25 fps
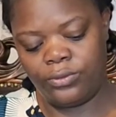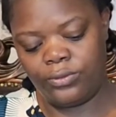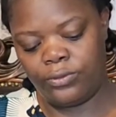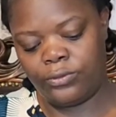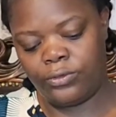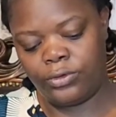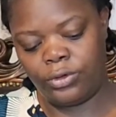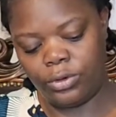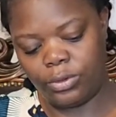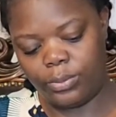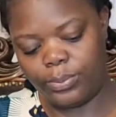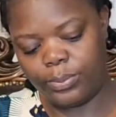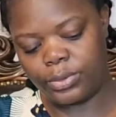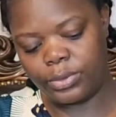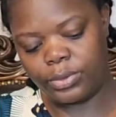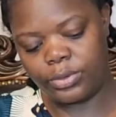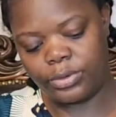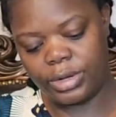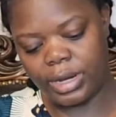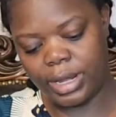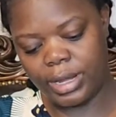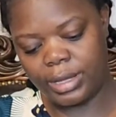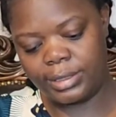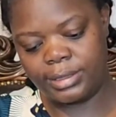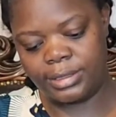for your
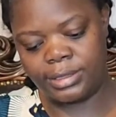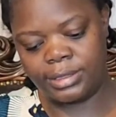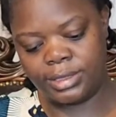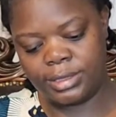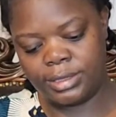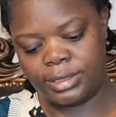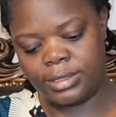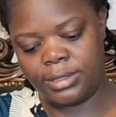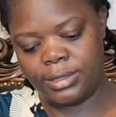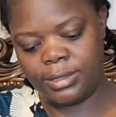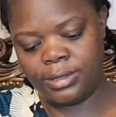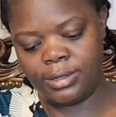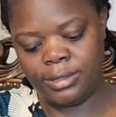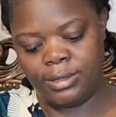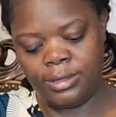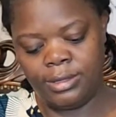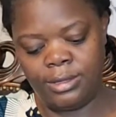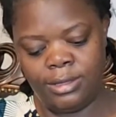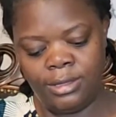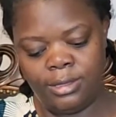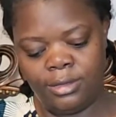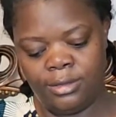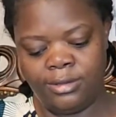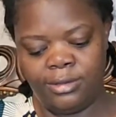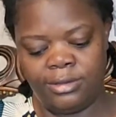products.
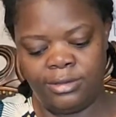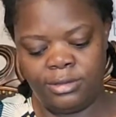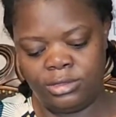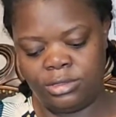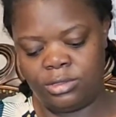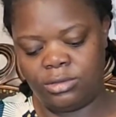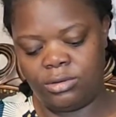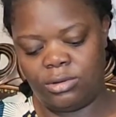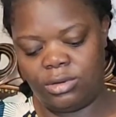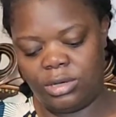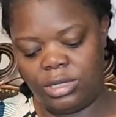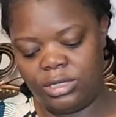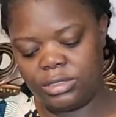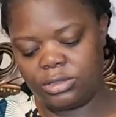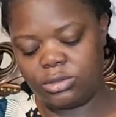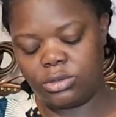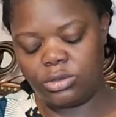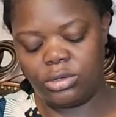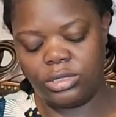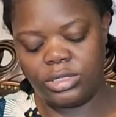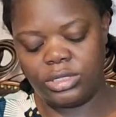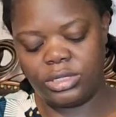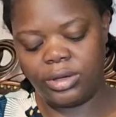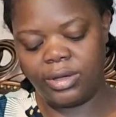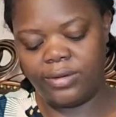So let's
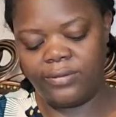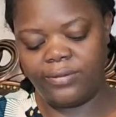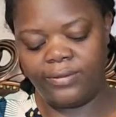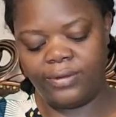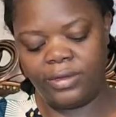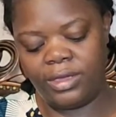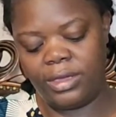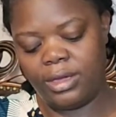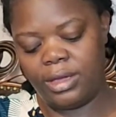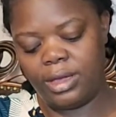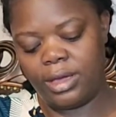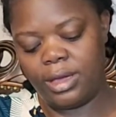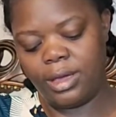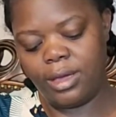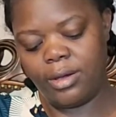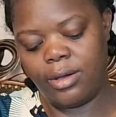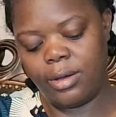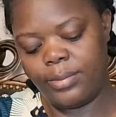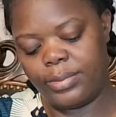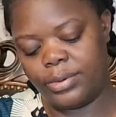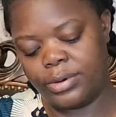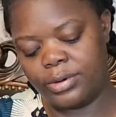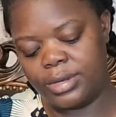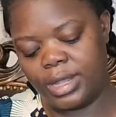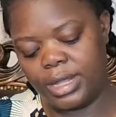cross our finger
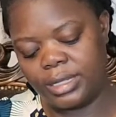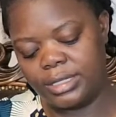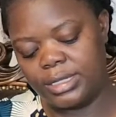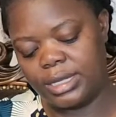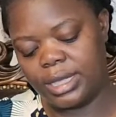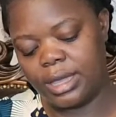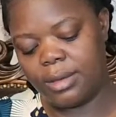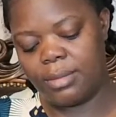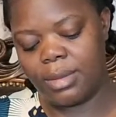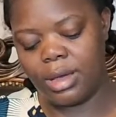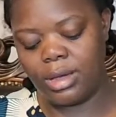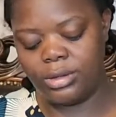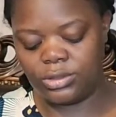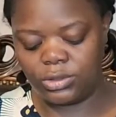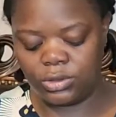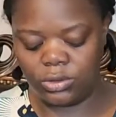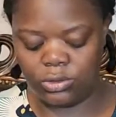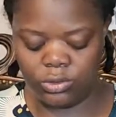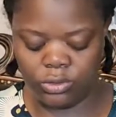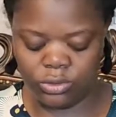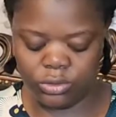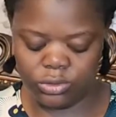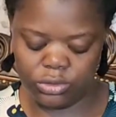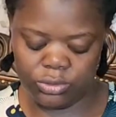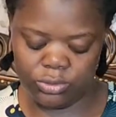our products come out
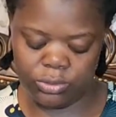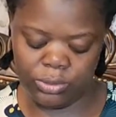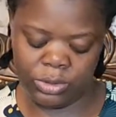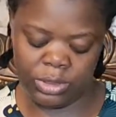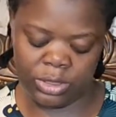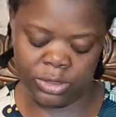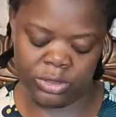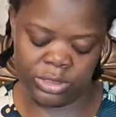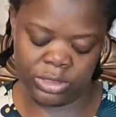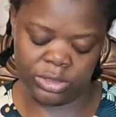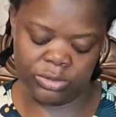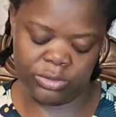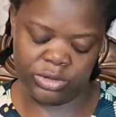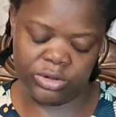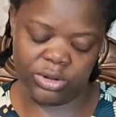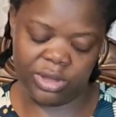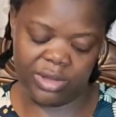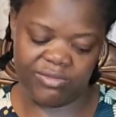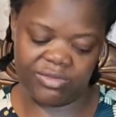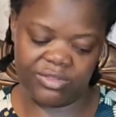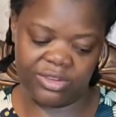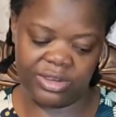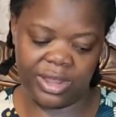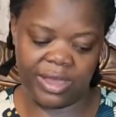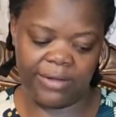good, because we
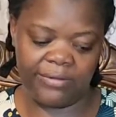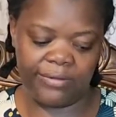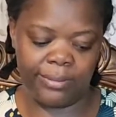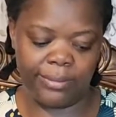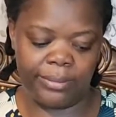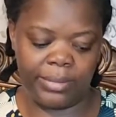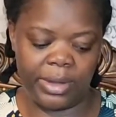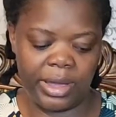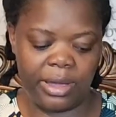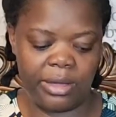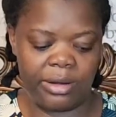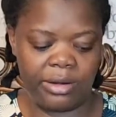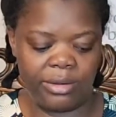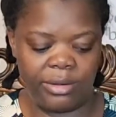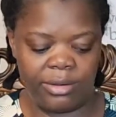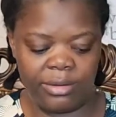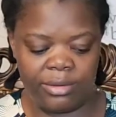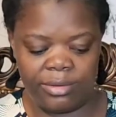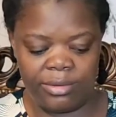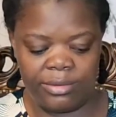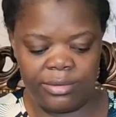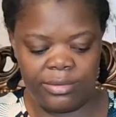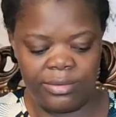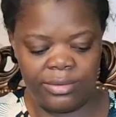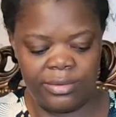don't have enough butter.
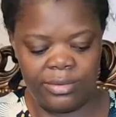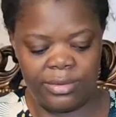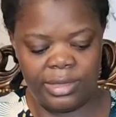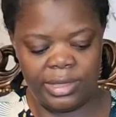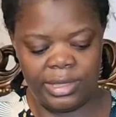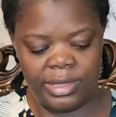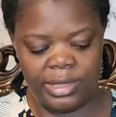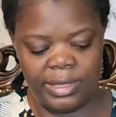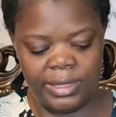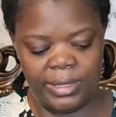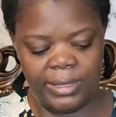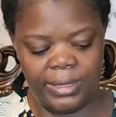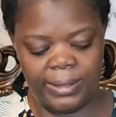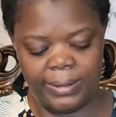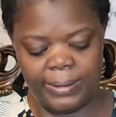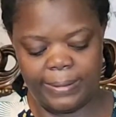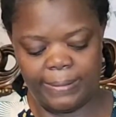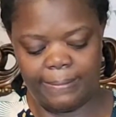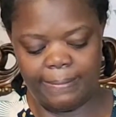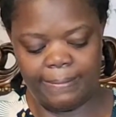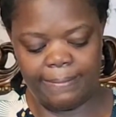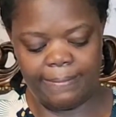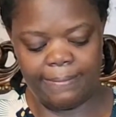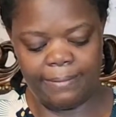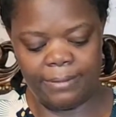
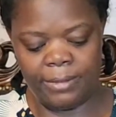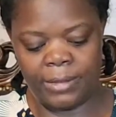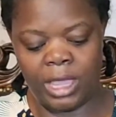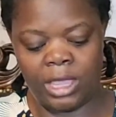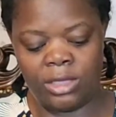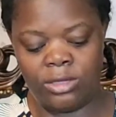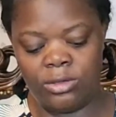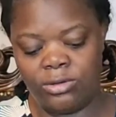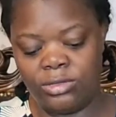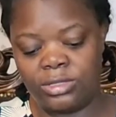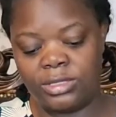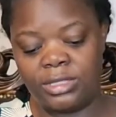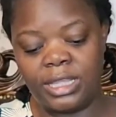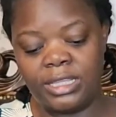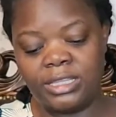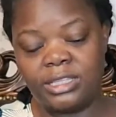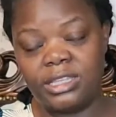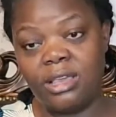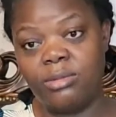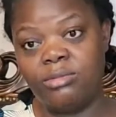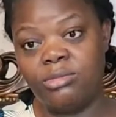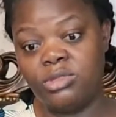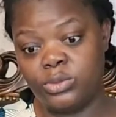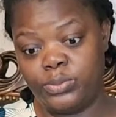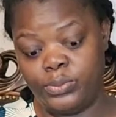I use the
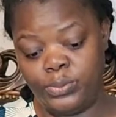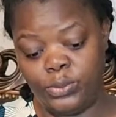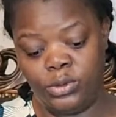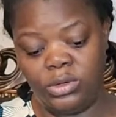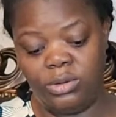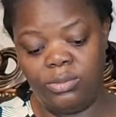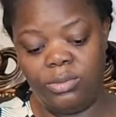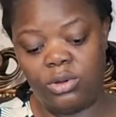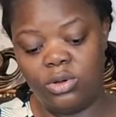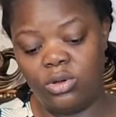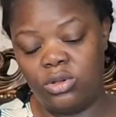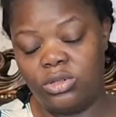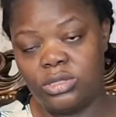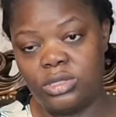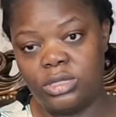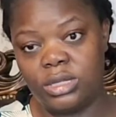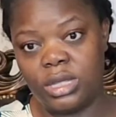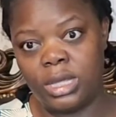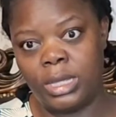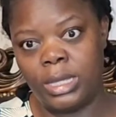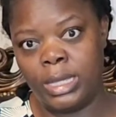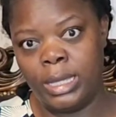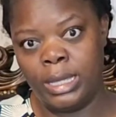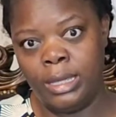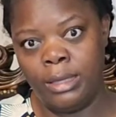same spoon because
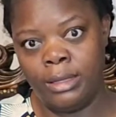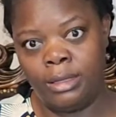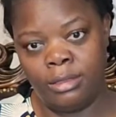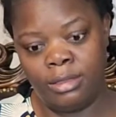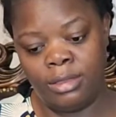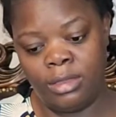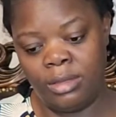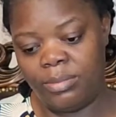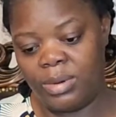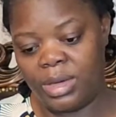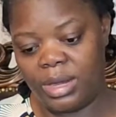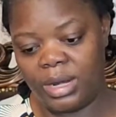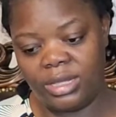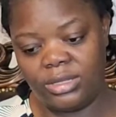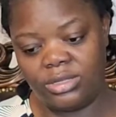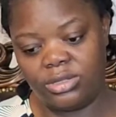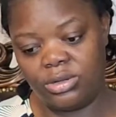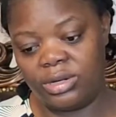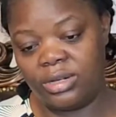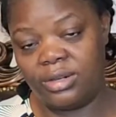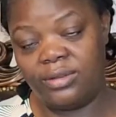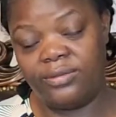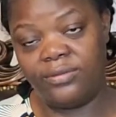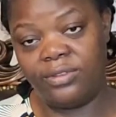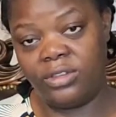the butter is
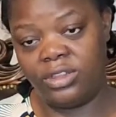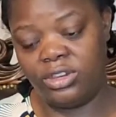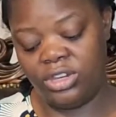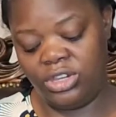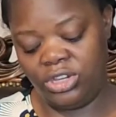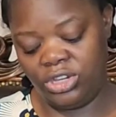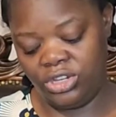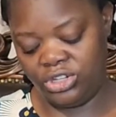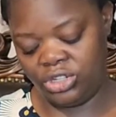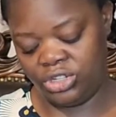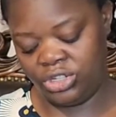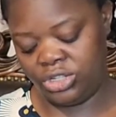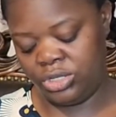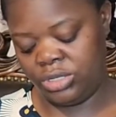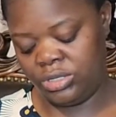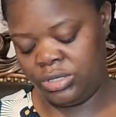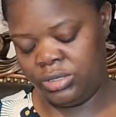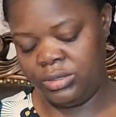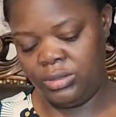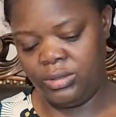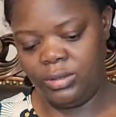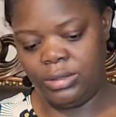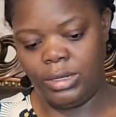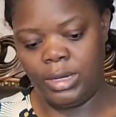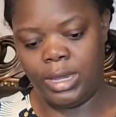already finished.
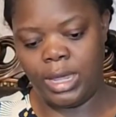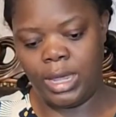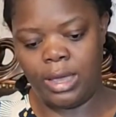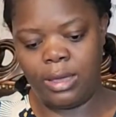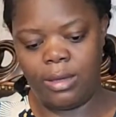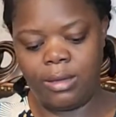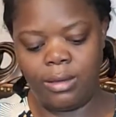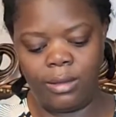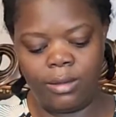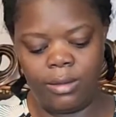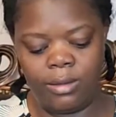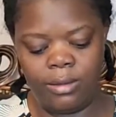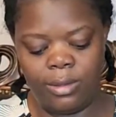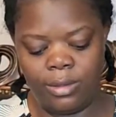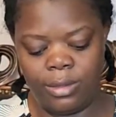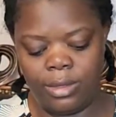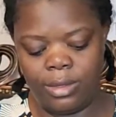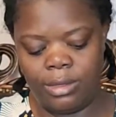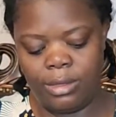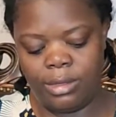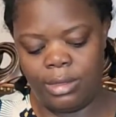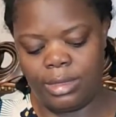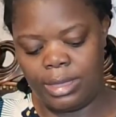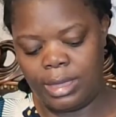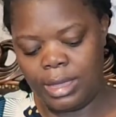Yeah,
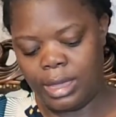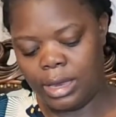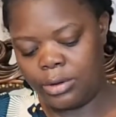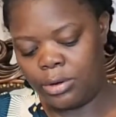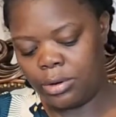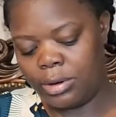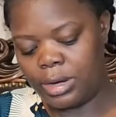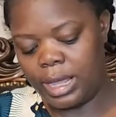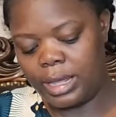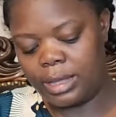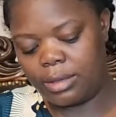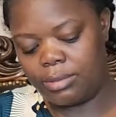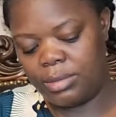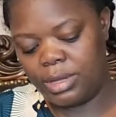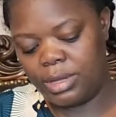I don't like